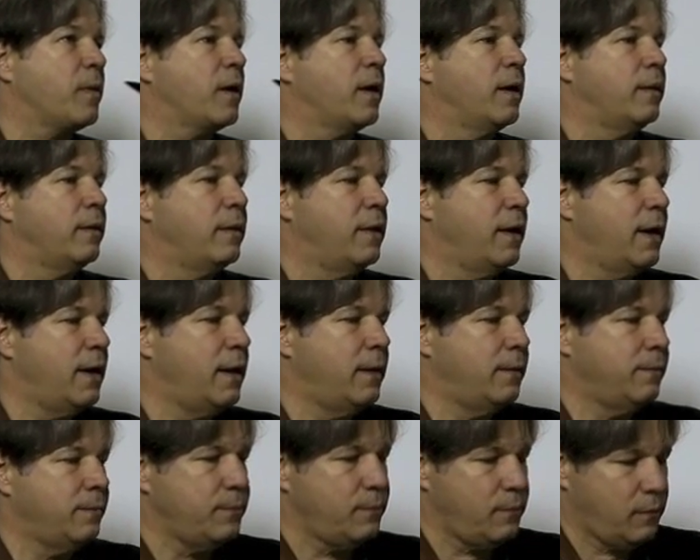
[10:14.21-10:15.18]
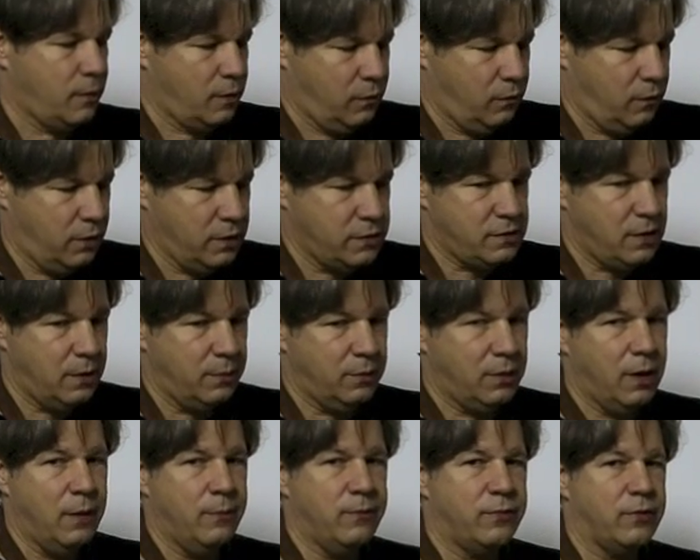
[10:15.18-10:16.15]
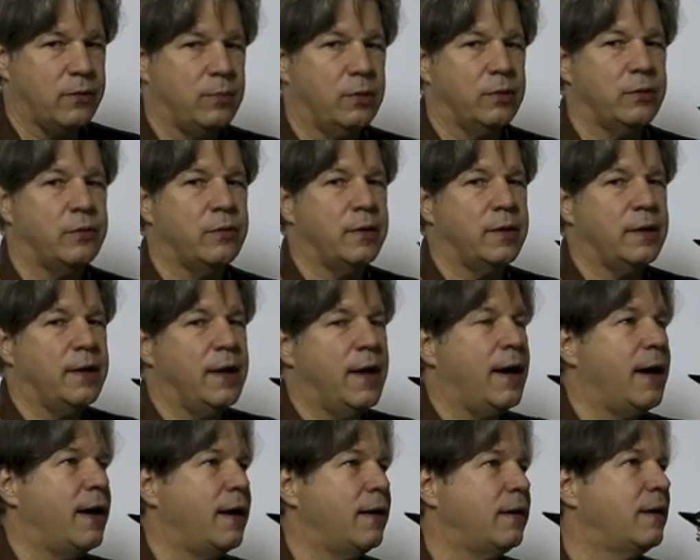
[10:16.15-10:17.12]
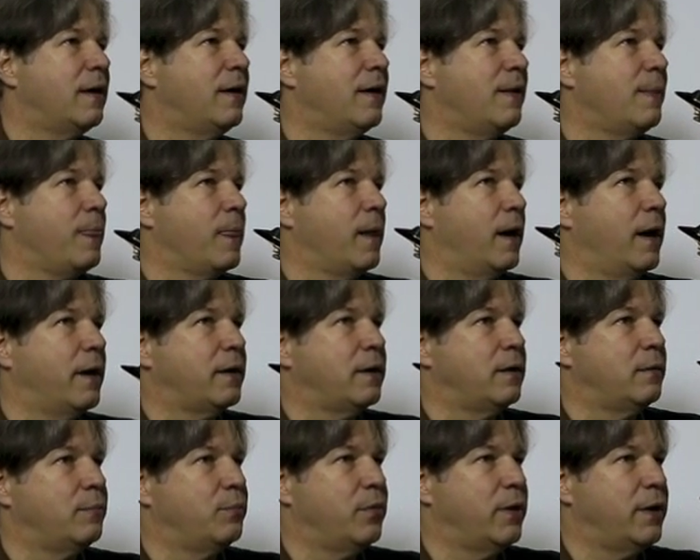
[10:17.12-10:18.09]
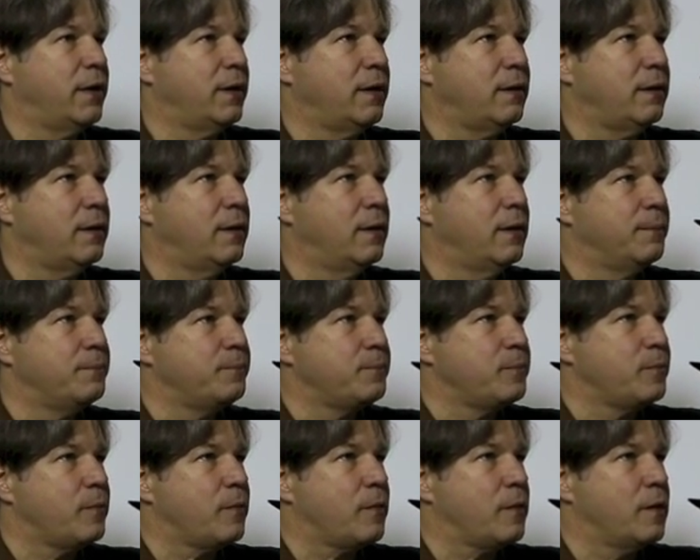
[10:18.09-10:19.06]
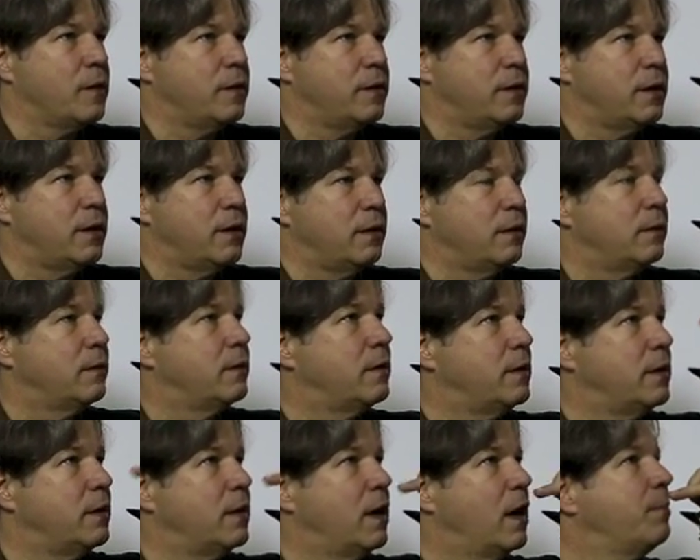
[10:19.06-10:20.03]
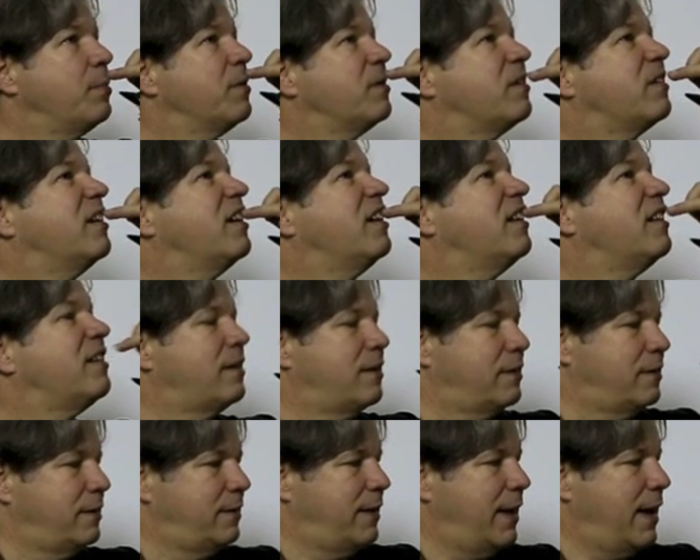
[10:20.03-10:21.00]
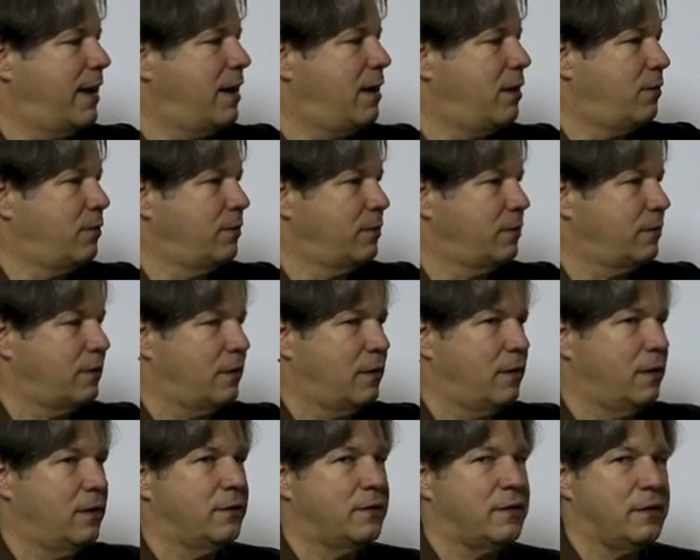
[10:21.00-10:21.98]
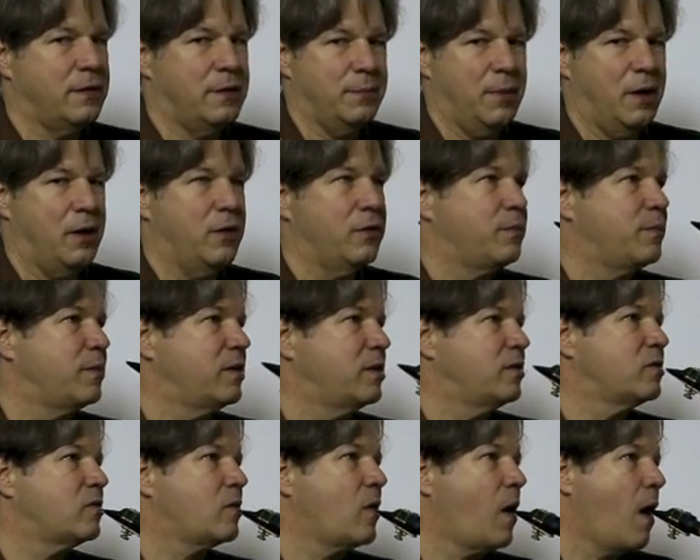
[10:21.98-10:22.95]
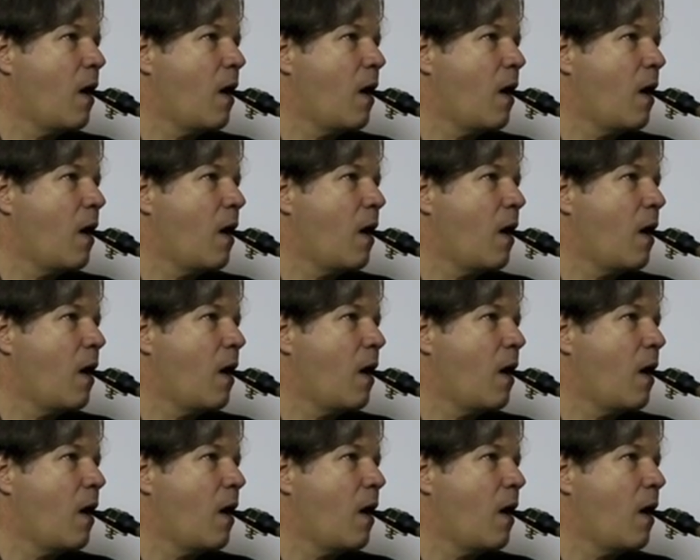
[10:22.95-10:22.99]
and then once I'm comfortable doing that, I can bring the upper teeth down onto the mouthpiece.